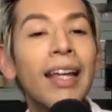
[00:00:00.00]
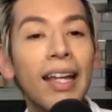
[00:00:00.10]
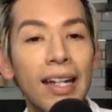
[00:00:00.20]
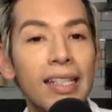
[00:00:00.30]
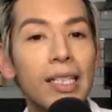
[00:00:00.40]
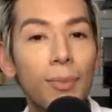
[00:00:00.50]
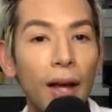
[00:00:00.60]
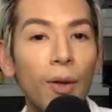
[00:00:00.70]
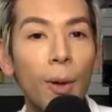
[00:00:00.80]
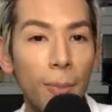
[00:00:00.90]
he needs to
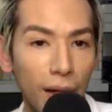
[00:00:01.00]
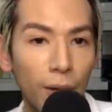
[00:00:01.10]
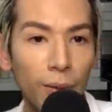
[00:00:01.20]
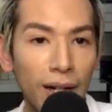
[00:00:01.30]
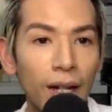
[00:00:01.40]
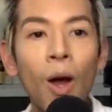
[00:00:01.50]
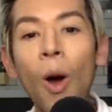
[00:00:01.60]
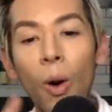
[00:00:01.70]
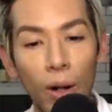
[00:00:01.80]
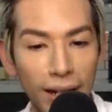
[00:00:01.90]
buy you a bigger ring
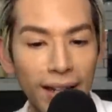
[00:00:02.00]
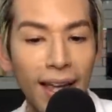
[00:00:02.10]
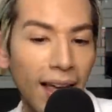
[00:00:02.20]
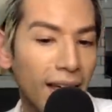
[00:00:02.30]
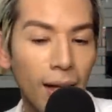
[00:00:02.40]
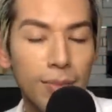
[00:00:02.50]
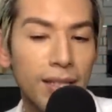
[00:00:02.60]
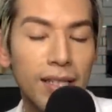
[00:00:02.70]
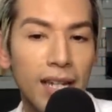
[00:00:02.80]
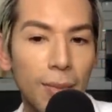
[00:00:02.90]
or he can't come to
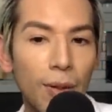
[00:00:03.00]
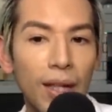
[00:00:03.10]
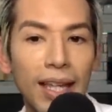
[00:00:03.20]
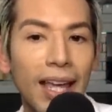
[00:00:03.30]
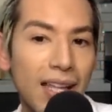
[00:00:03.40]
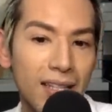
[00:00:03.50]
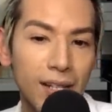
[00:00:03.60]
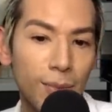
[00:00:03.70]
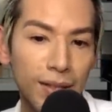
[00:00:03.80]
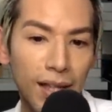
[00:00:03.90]
the table. He can't
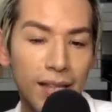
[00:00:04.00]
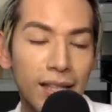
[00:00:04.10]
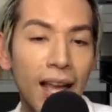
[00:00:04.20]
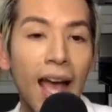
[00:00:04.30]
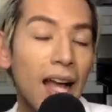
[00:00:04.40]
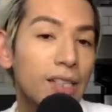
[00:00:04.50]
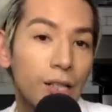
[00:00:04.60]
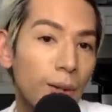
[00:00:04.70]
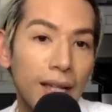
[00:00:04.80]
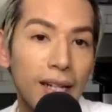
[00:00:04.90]
sit with us. And
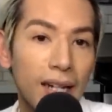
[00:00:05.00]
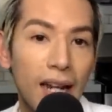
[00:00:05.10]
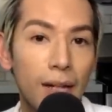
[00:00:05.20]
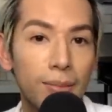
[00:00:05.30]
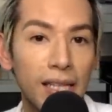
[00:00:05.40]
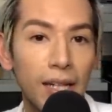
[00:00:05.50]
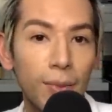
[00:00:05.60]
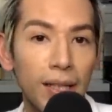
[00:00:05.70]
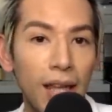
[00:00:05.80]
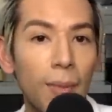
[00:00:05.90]
so he didn't end up sitting
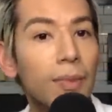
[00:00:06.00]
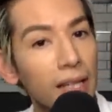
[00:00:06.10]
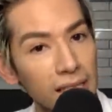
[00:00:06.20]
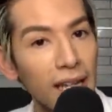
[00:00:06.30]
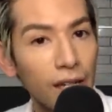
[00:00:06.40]
with them because he